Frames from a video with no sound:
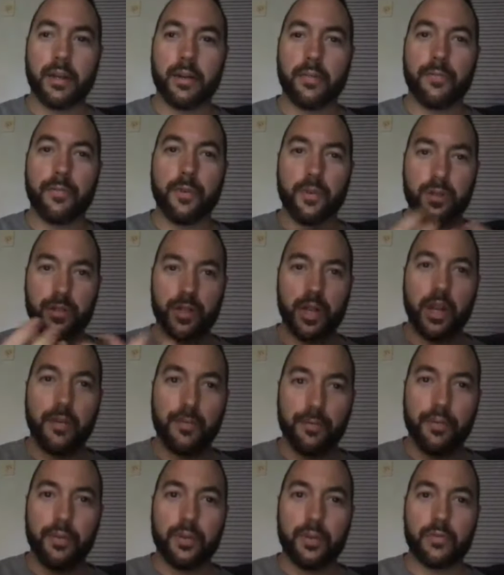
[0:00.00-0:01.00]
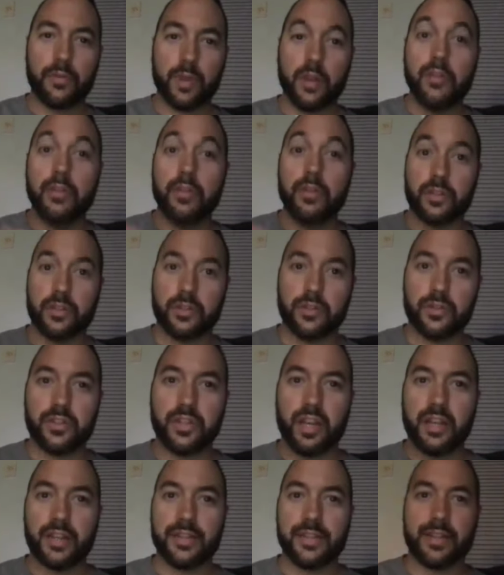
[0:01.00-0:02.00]
the first time for you. Now this is your
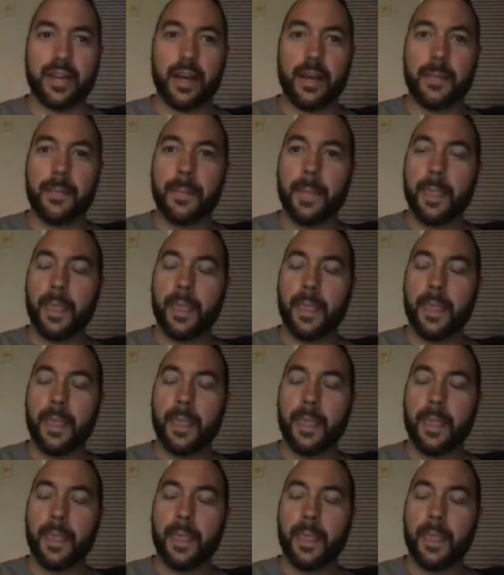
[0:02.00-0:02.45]
second time.